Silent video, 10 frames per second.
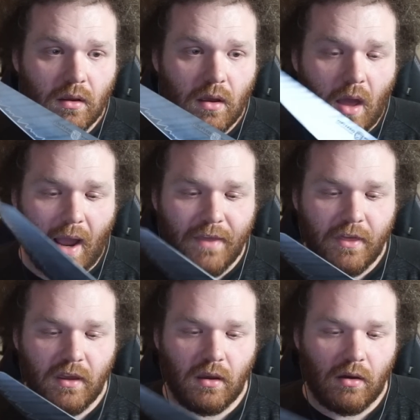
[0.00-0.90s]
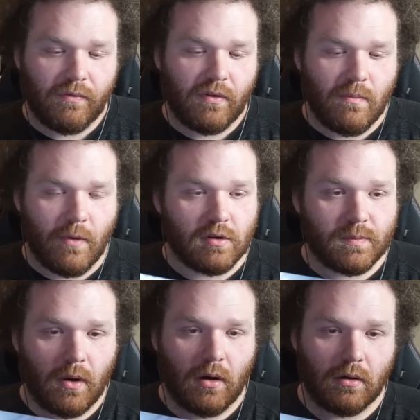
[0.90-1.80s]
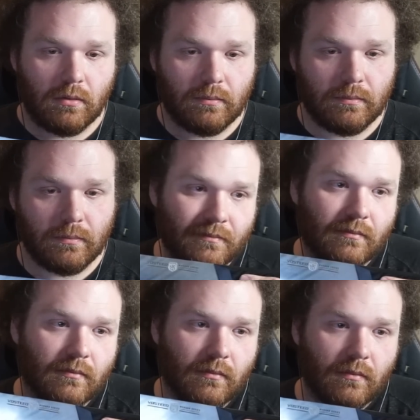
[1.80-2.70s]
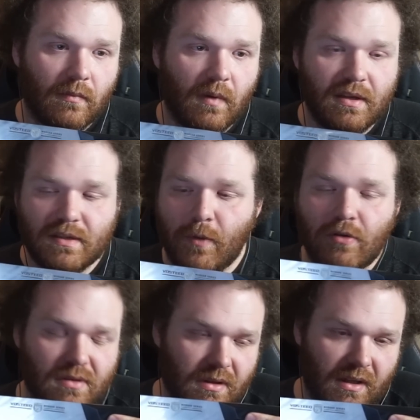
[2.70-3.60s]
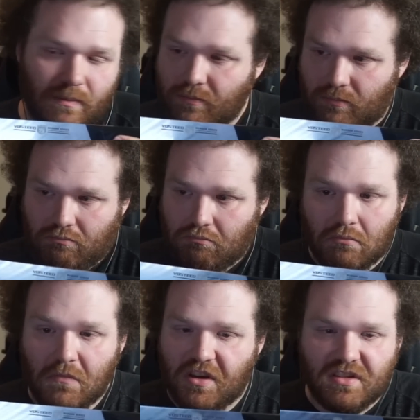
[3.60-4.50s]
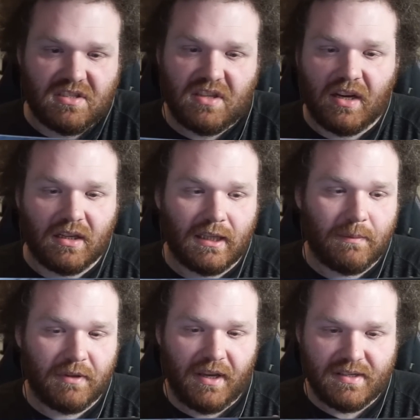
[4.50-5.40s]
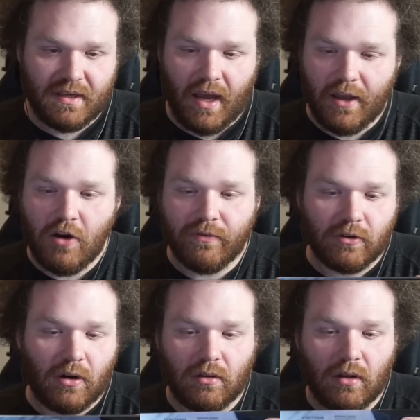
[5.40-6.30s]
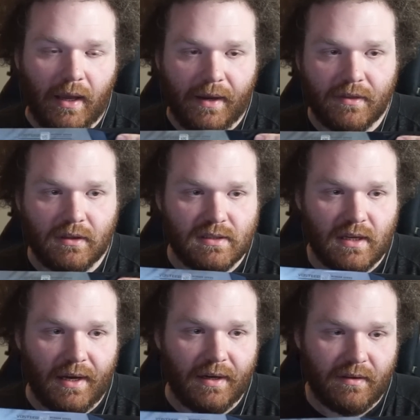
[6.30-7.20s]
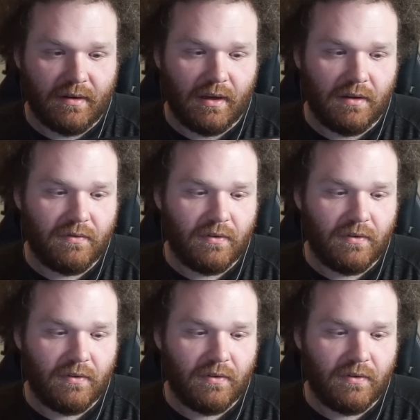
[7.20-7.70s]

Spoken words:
I think, for the most part, is mostly aesthetically pleasing. I overall like the design of the knife.